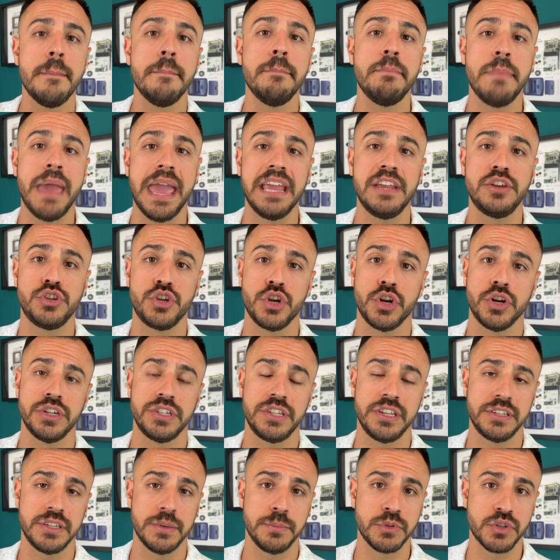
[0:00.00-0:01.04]
make sure
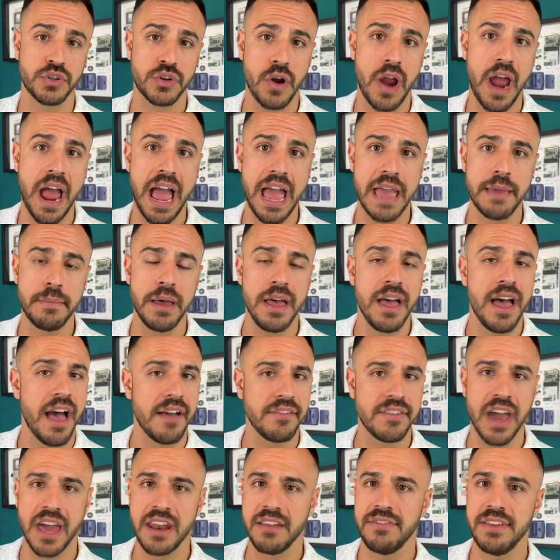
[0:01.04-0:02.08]
to subscribe.
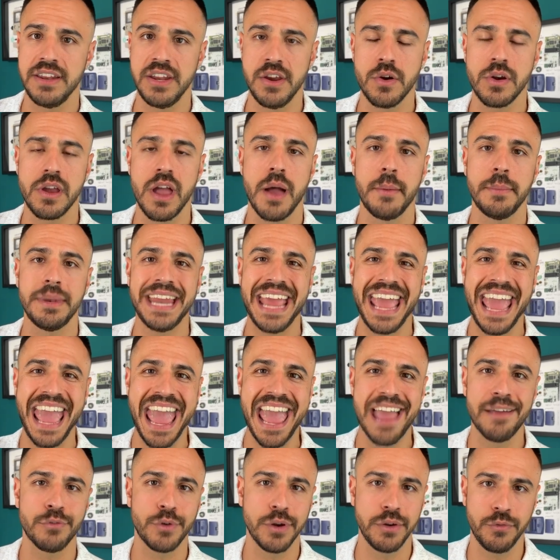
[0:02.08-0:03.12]
I've got a video coming
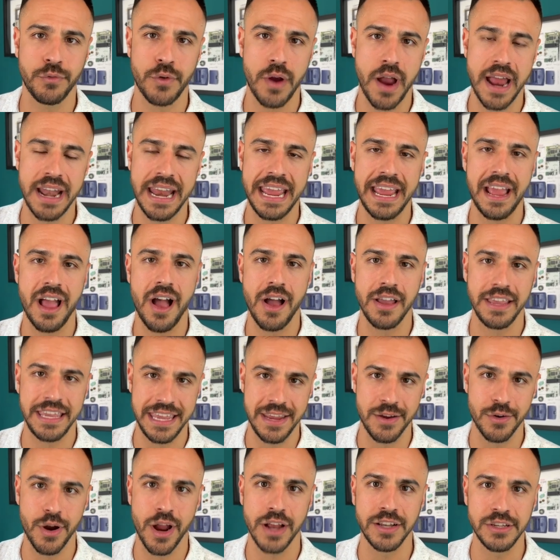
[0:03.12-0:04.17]
every Friday
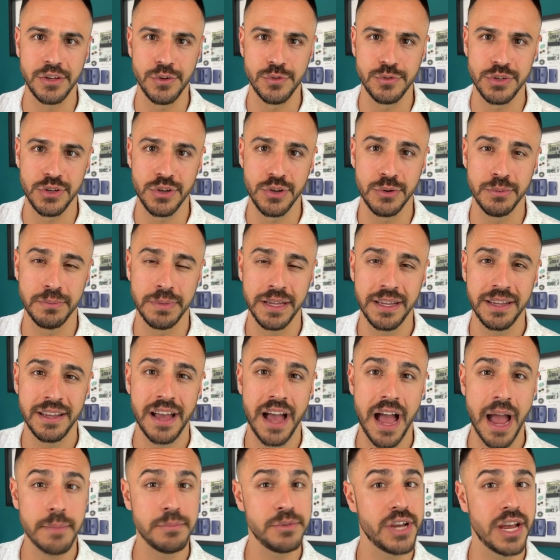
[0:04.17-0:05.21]
here on YouTube.
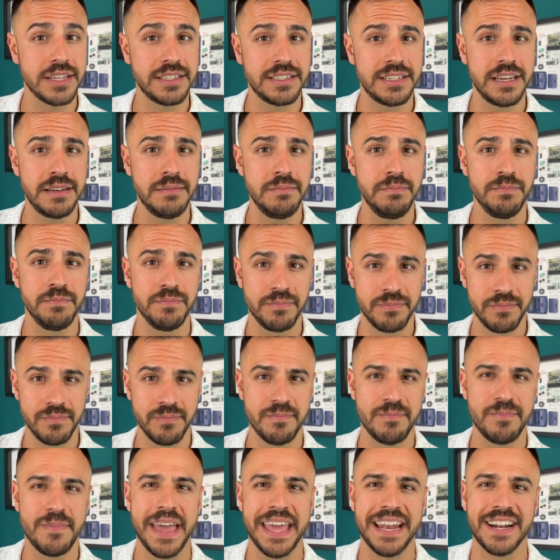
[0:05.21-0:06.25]
I'm Justin,
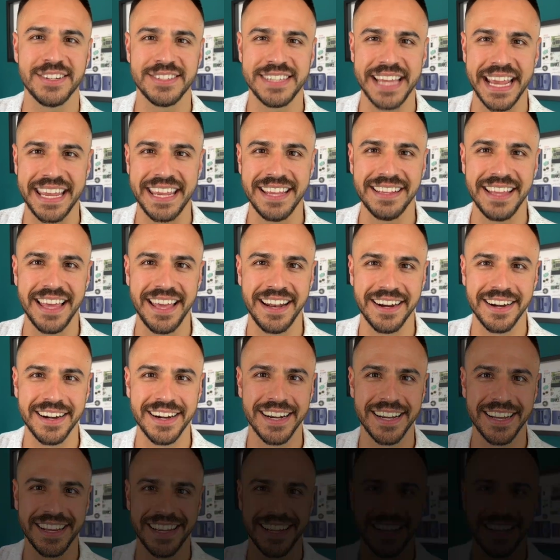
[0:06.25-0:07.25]
and I'll take you later.